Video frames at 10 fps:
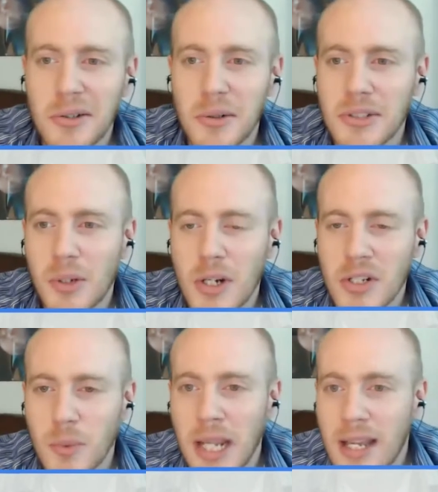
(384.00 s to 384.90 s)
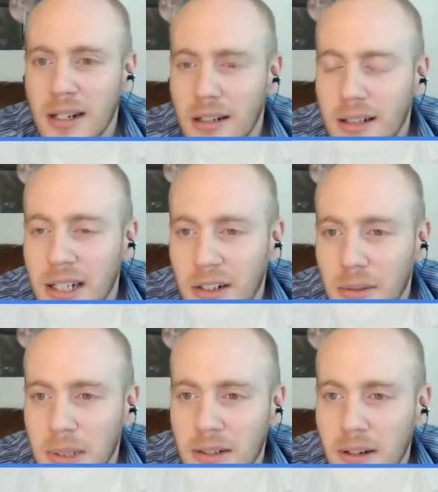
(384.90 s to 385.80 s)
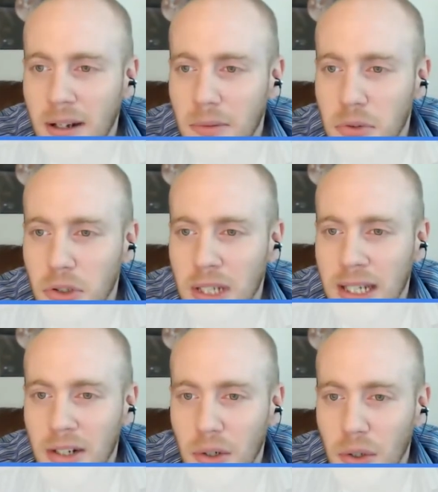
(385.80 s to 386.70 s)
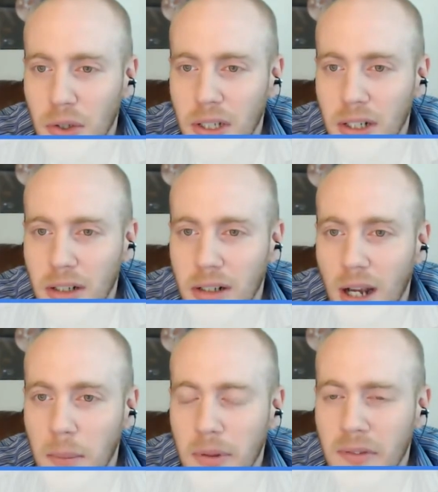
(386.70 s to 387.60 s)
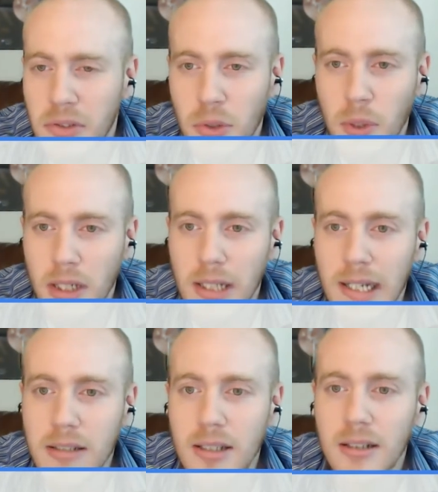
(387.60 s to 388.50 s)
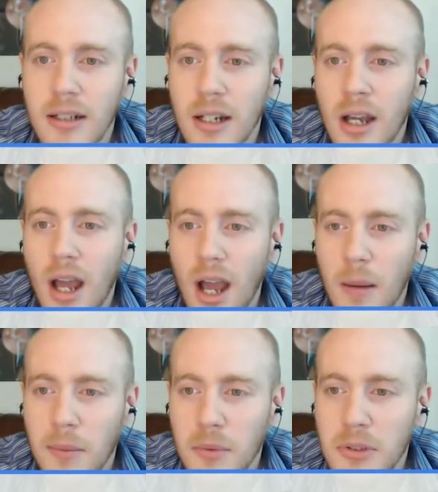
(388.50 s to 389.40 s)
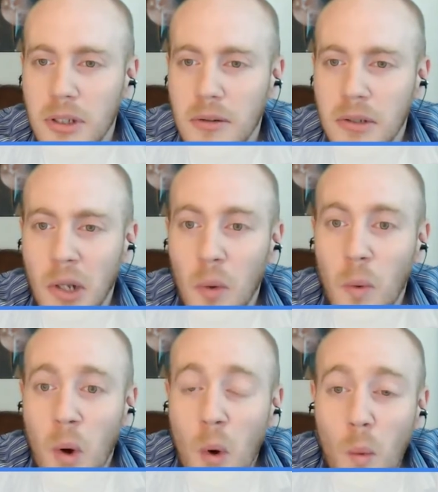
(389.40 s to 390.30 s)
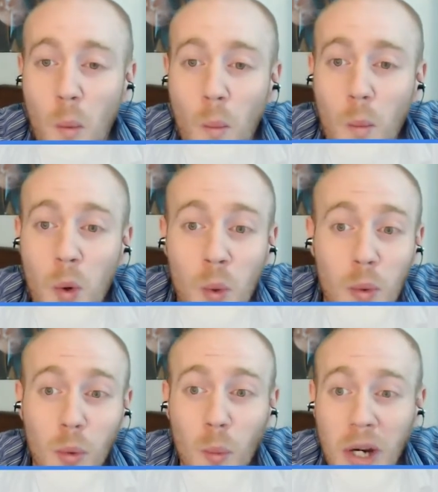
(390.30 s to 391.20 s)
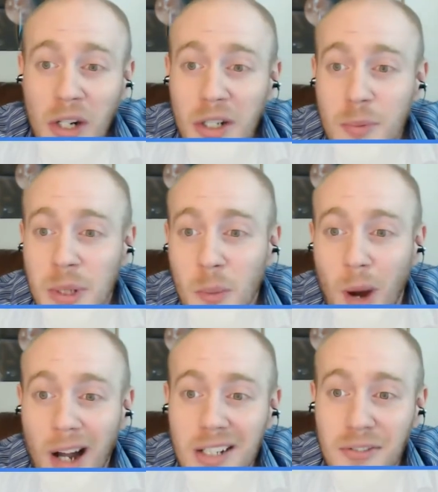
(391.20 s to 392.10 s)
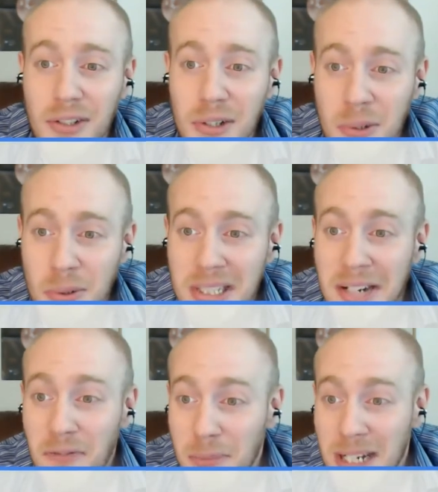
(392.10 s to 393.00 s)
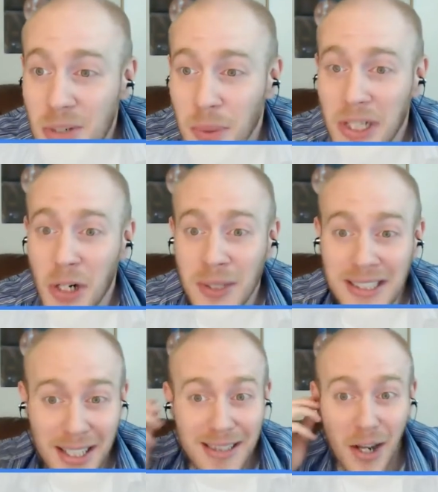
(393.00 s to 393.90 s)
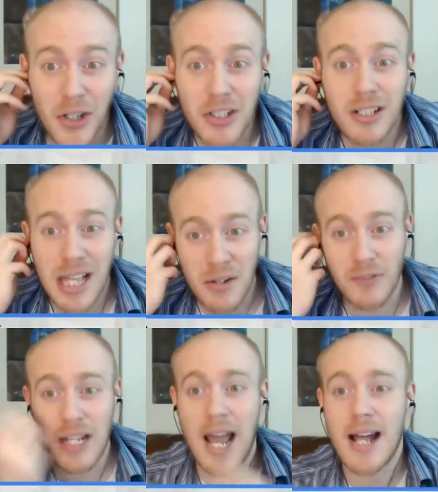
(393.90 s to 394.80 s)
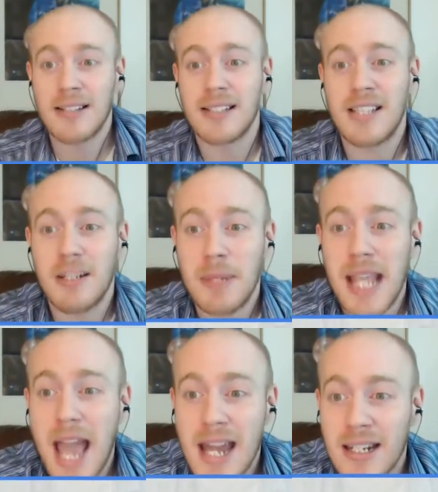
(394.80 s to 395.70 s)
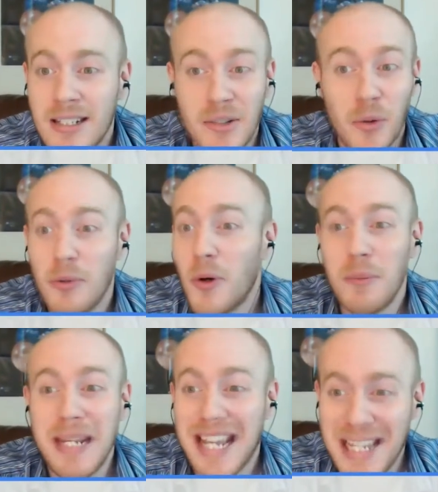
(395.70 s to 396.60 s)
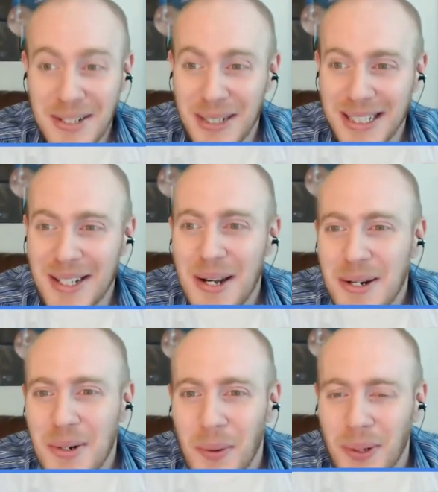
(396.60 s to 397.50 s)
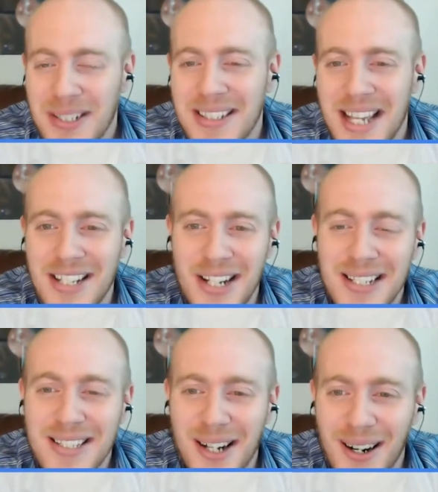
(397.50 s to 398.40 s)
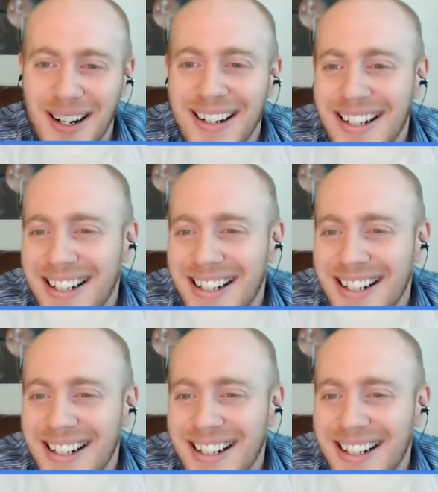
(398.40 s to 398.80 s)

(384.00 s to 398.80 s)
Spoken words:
there was a question we had on here. I was looking at it earlier. I believe it was Craig Landon. It was, who or where do we watch for news and information regarding that large cloud of gas that's said to be headed or meandering towards Sagittarius star?